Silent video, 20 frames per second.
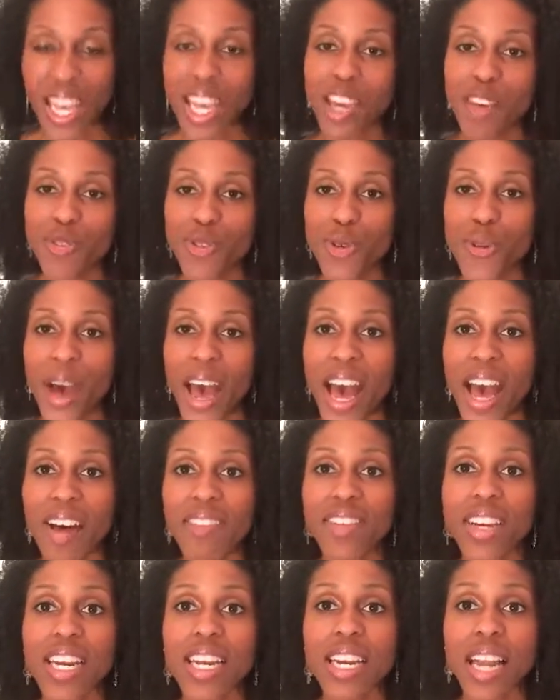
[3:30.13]
if you
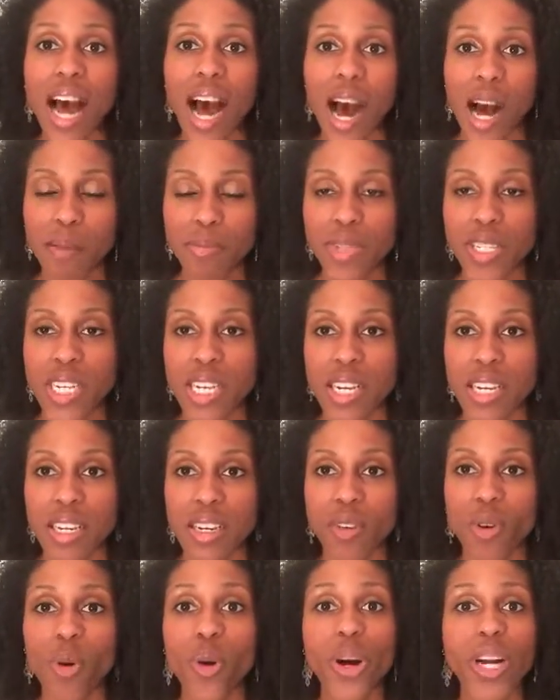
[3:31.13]
have an opt
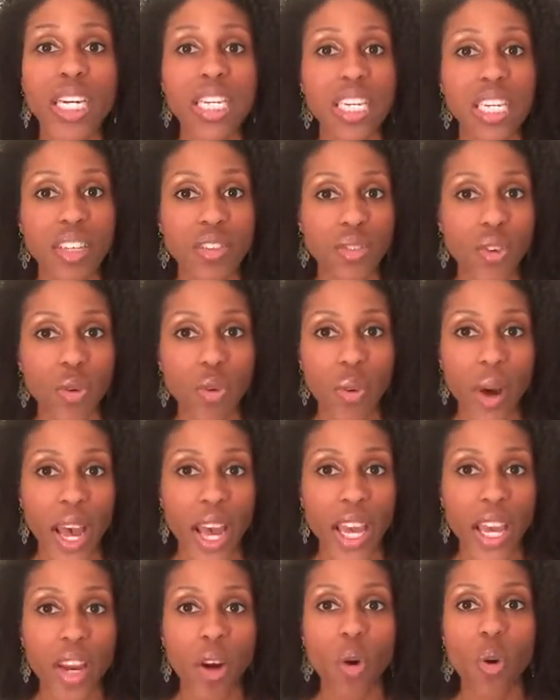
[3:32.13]
in or a
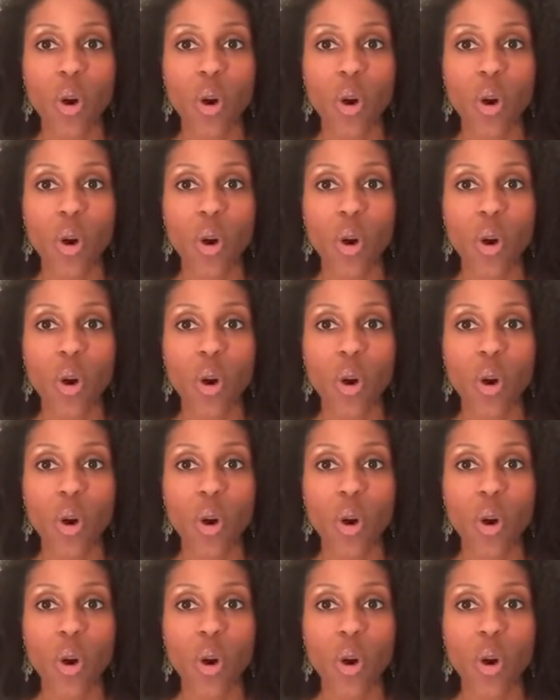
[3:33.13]
giveaway